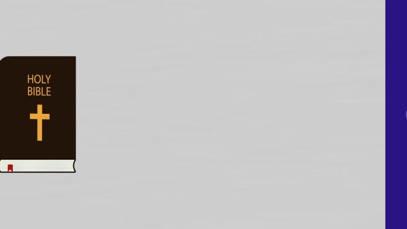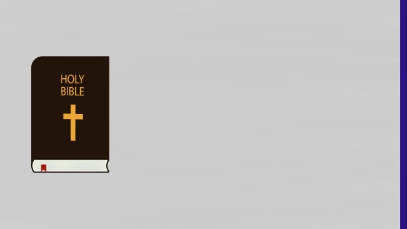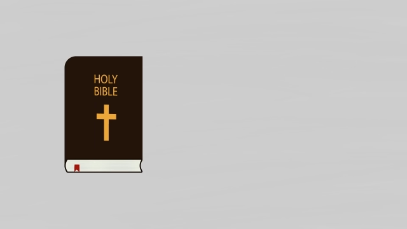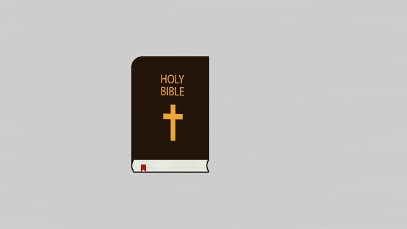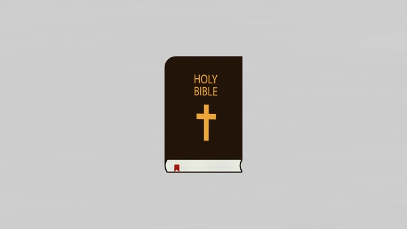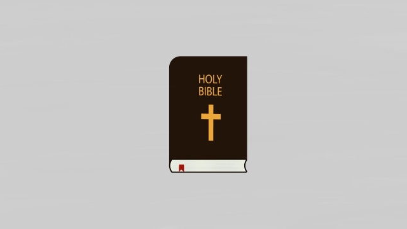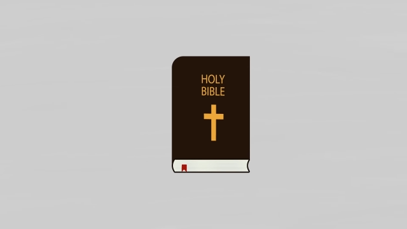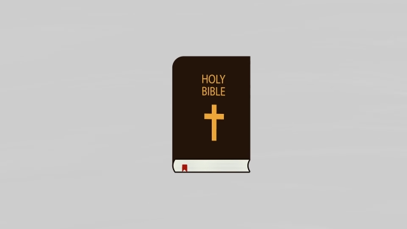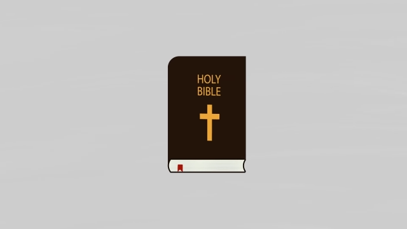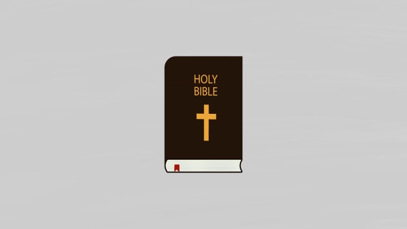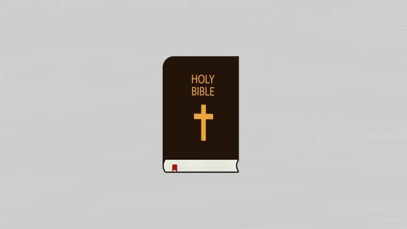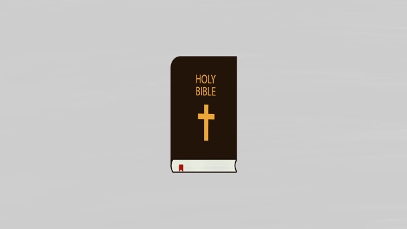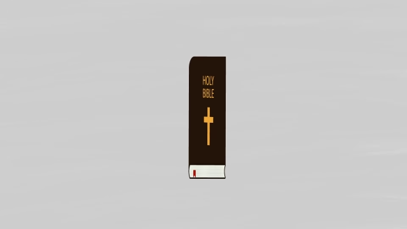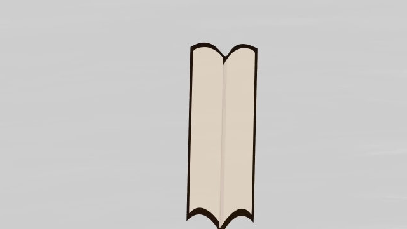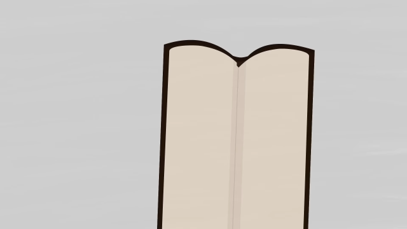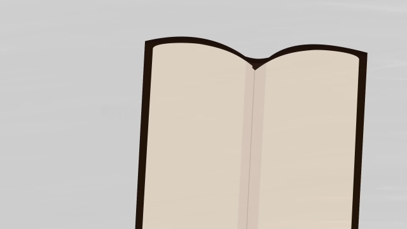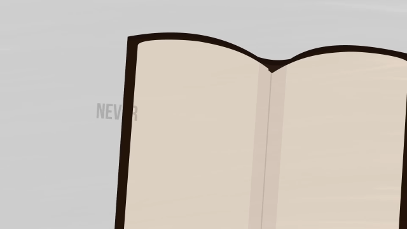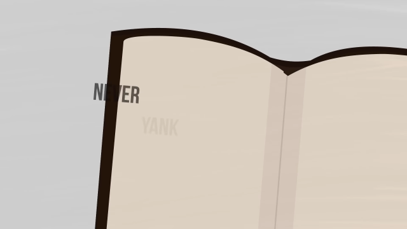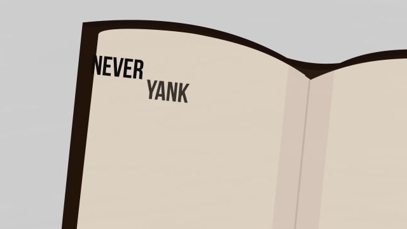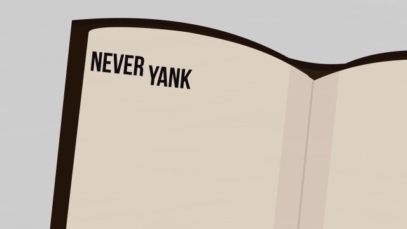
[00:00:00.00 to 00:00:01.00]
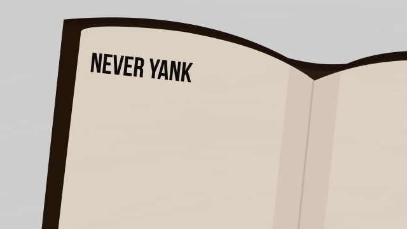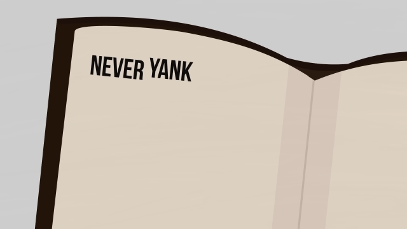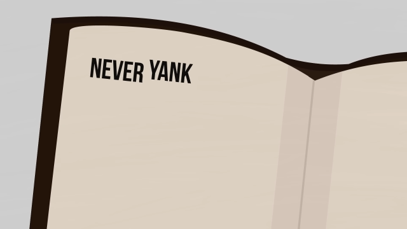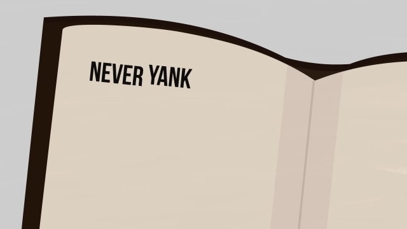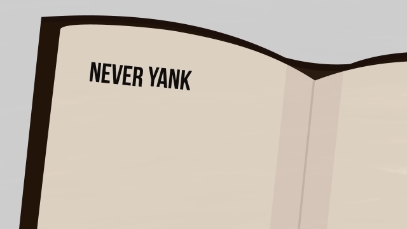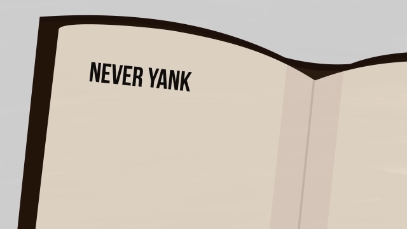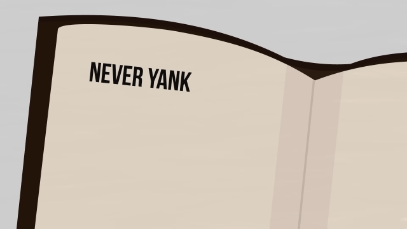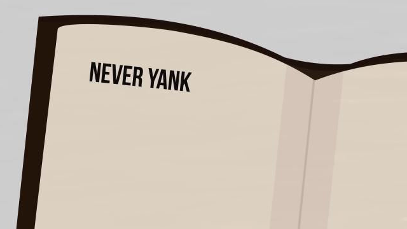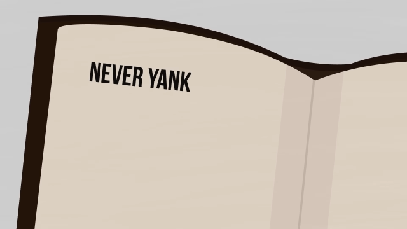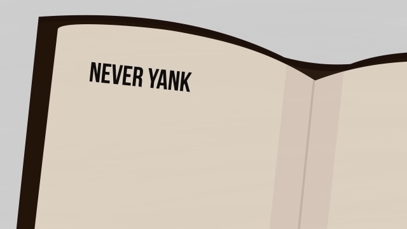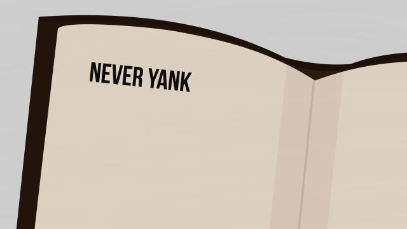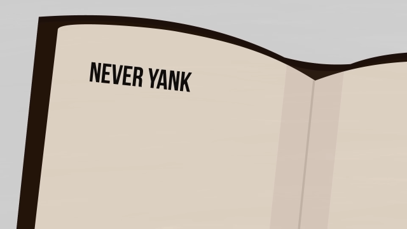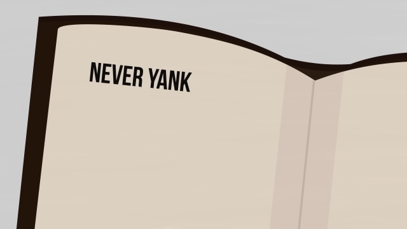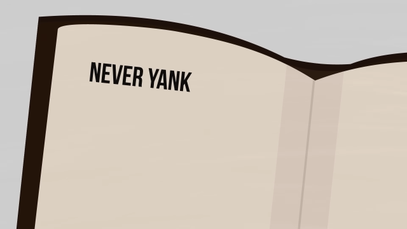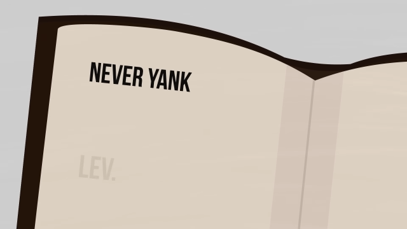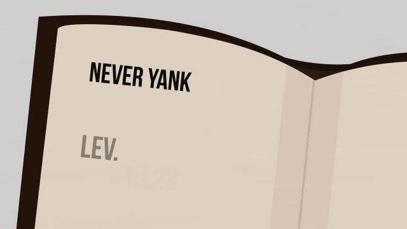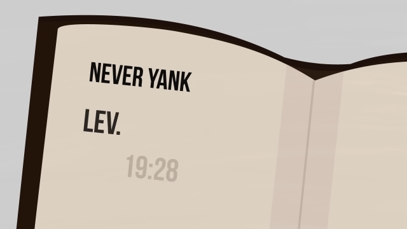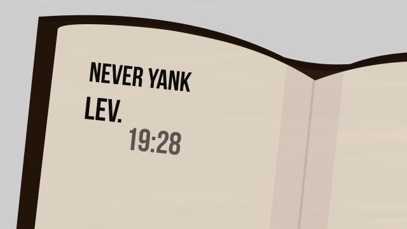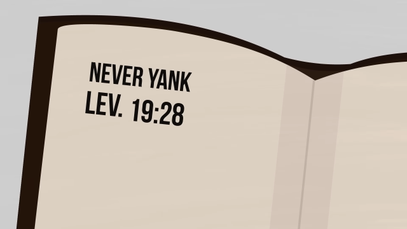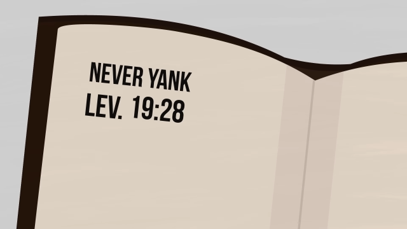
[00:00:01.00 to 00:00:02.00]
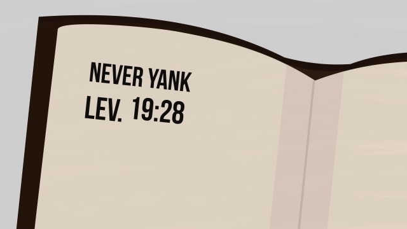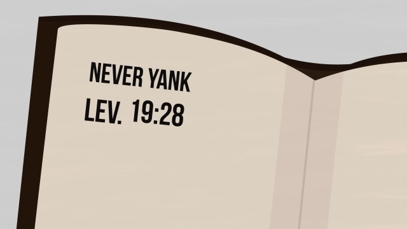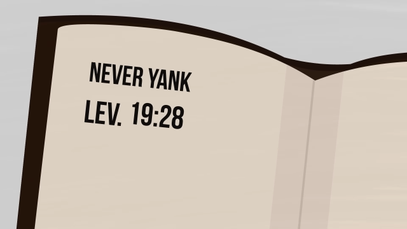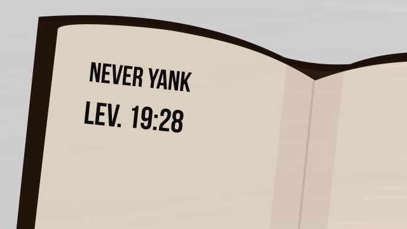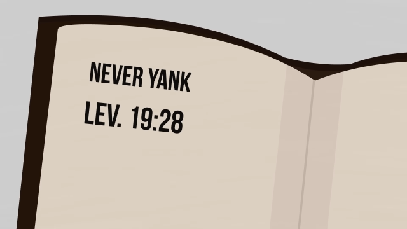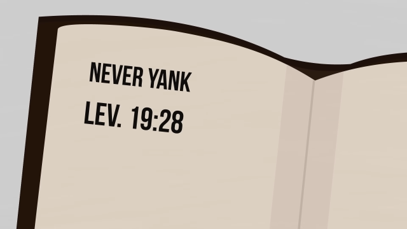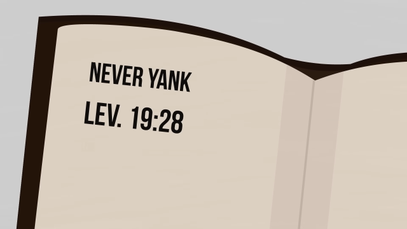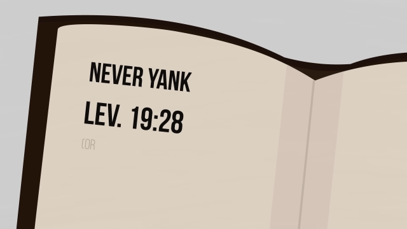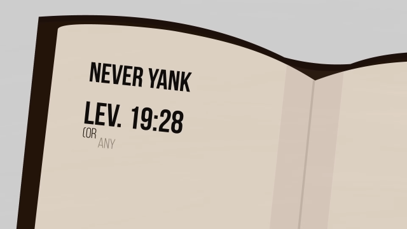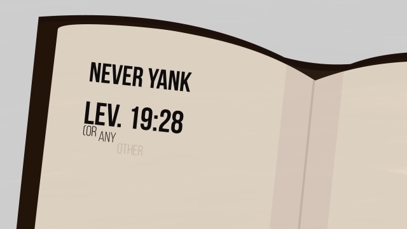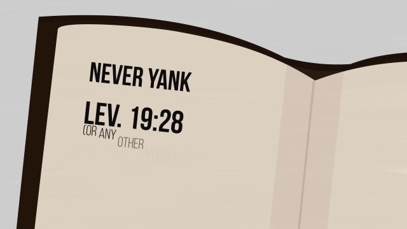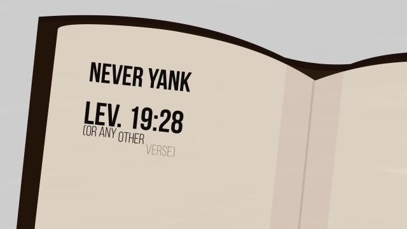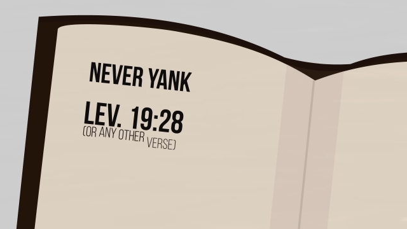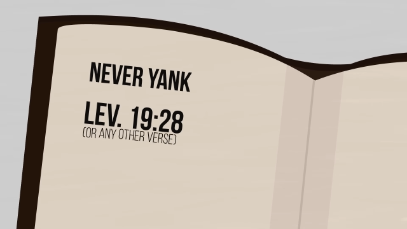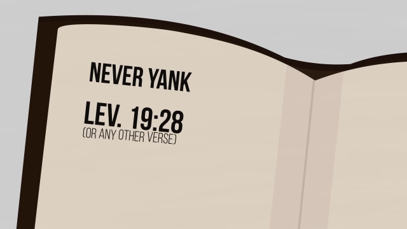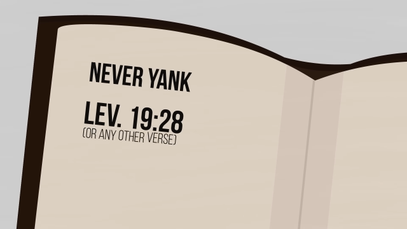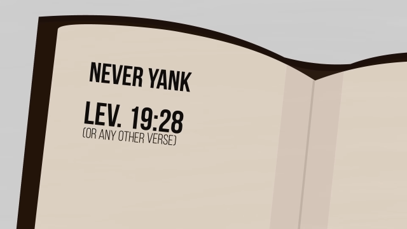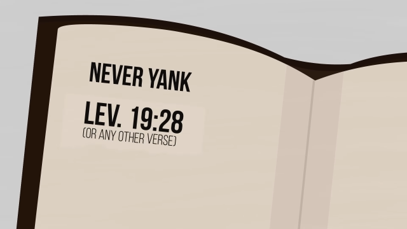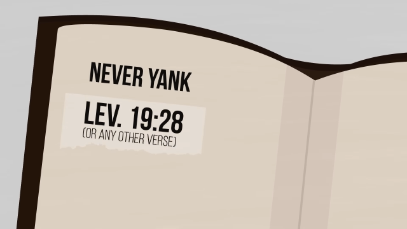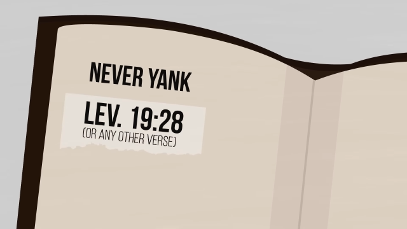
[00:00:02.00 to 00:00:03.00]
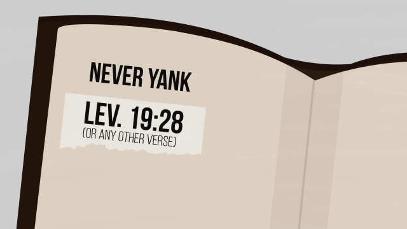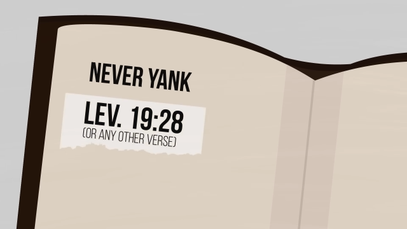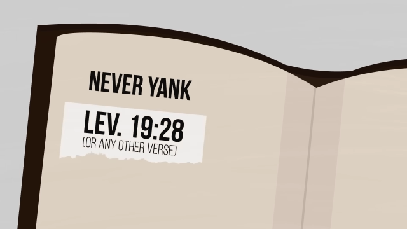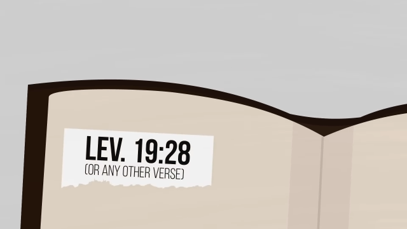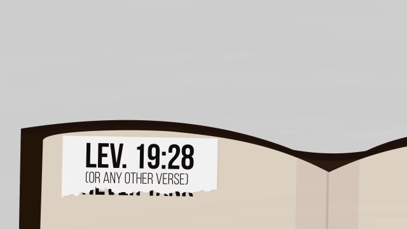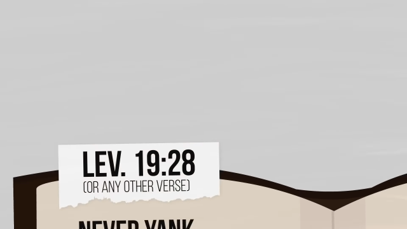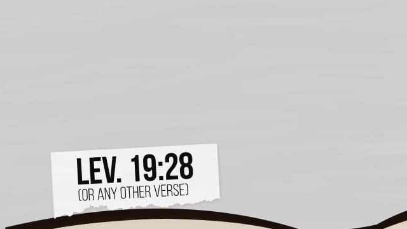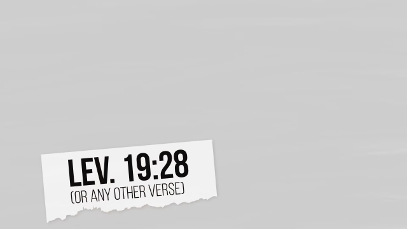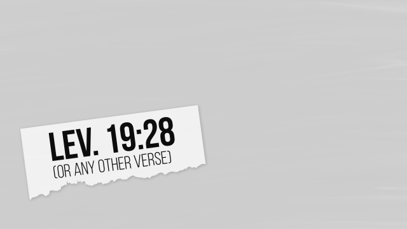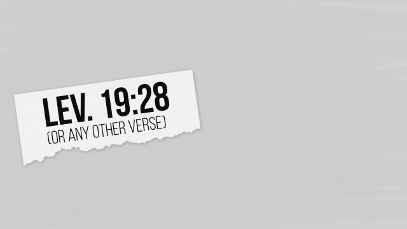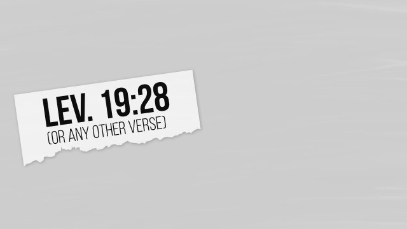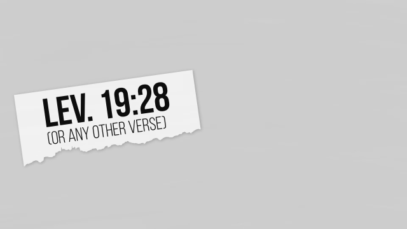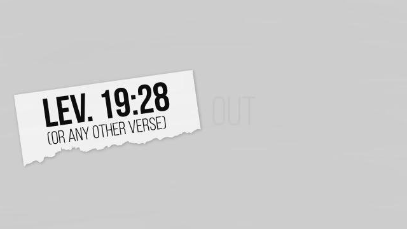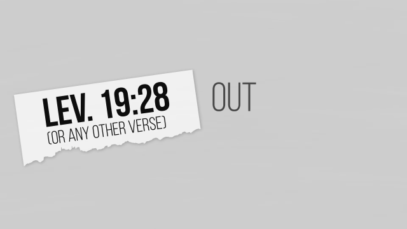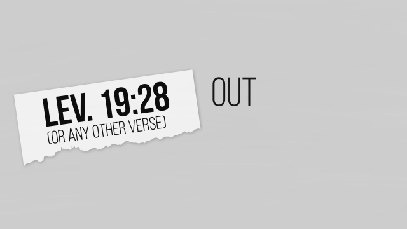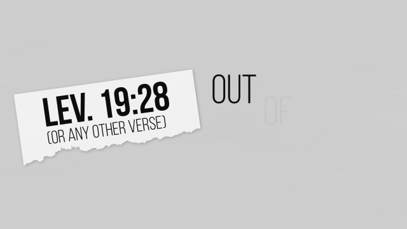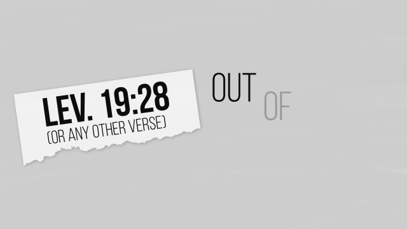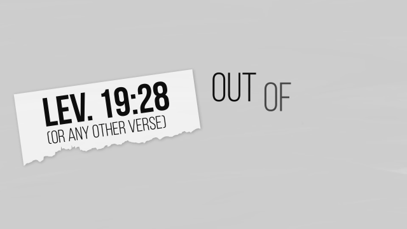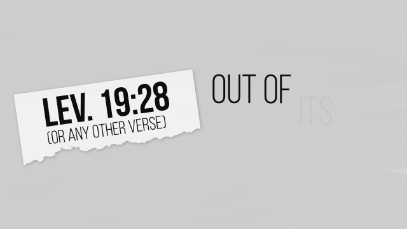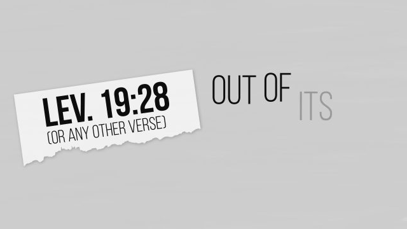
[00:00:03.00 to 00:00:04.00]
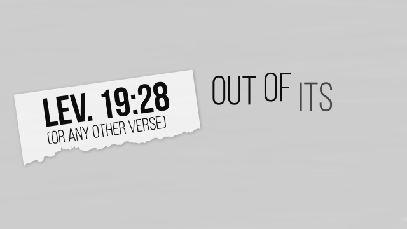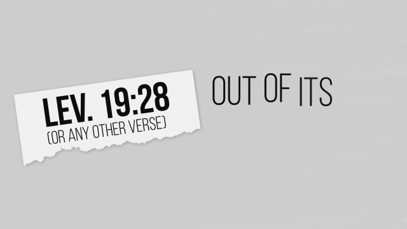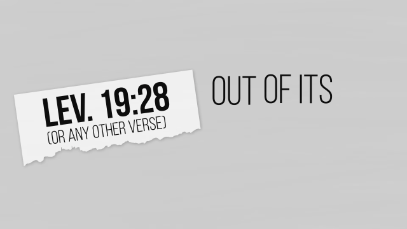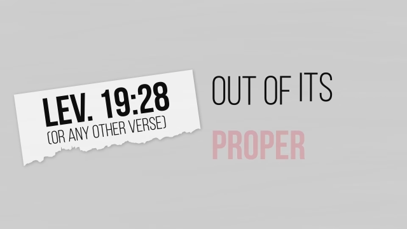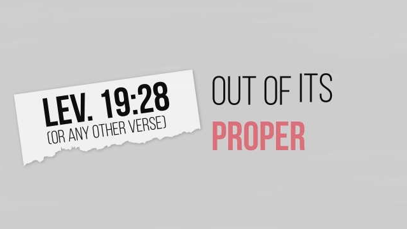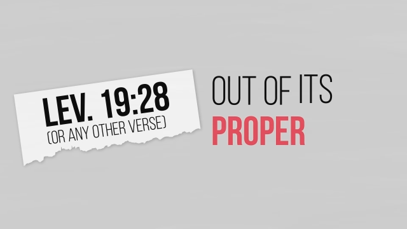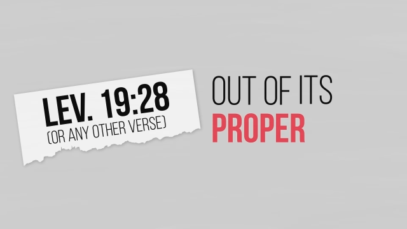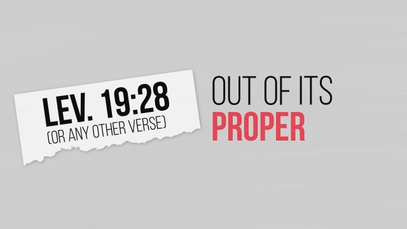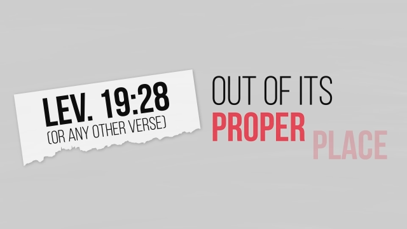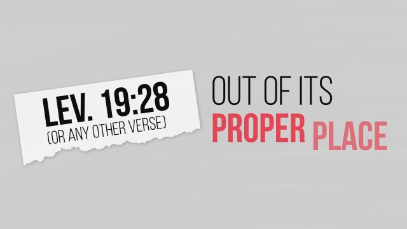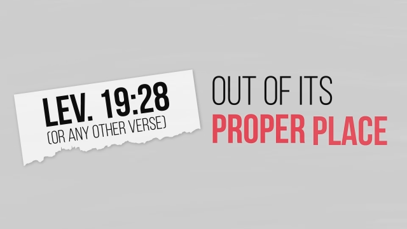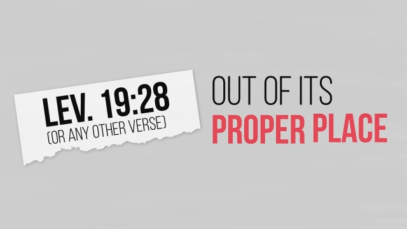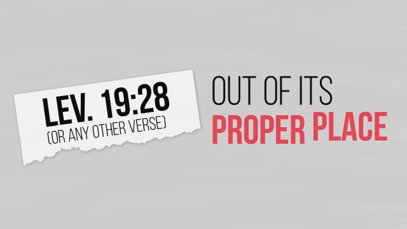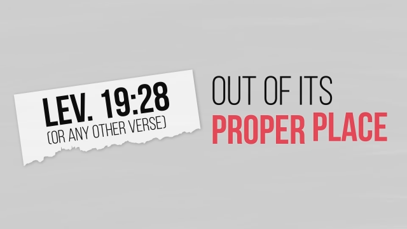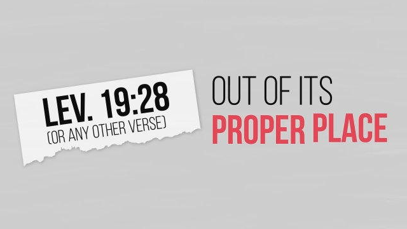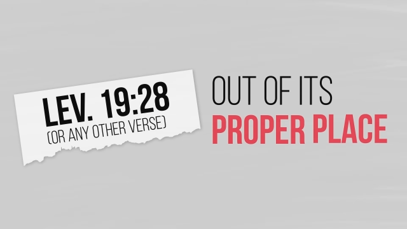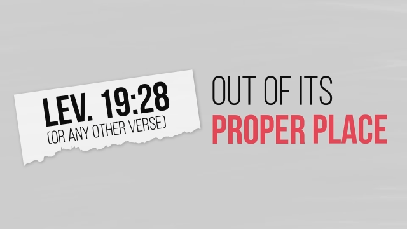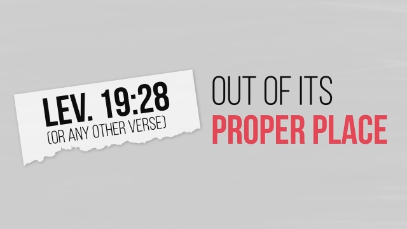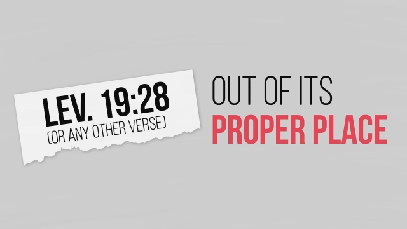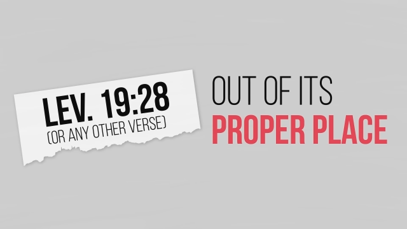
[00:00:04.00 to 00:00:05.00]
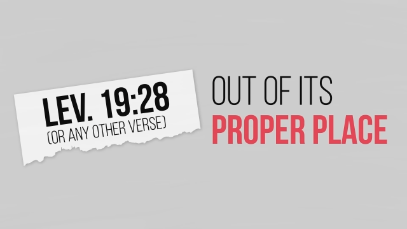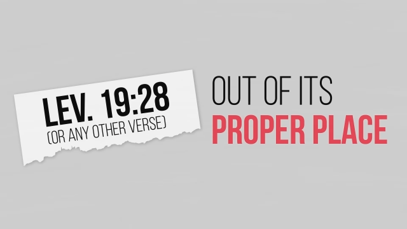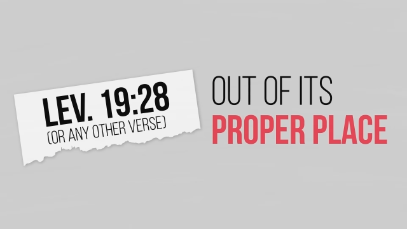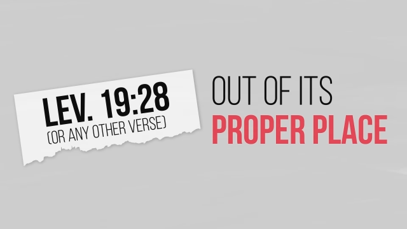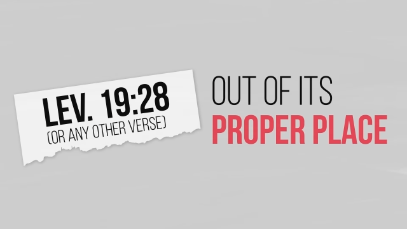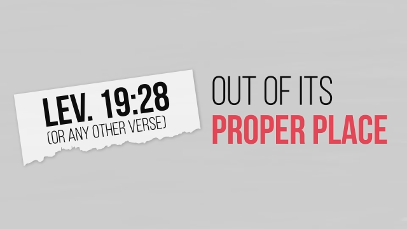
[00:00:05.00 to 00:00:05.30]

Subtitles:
Nobody's mouth can be seen.